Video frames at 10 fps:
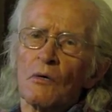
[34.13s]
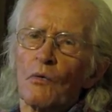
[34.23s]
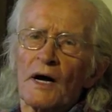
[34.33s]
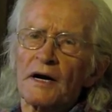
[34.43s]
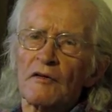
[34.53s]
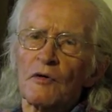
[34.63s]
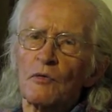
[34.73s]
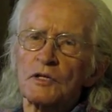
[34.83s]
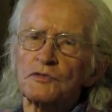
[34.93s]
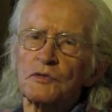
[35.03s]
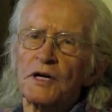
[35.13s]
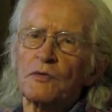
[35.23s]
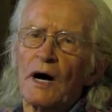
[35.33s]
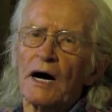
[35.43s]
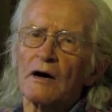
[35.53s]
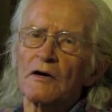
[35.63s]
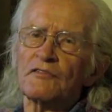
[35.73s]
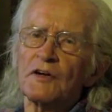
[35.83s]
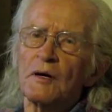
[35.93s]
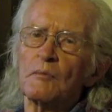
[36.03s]
whatever was required
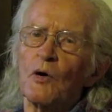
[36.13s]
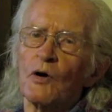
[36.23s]
of him,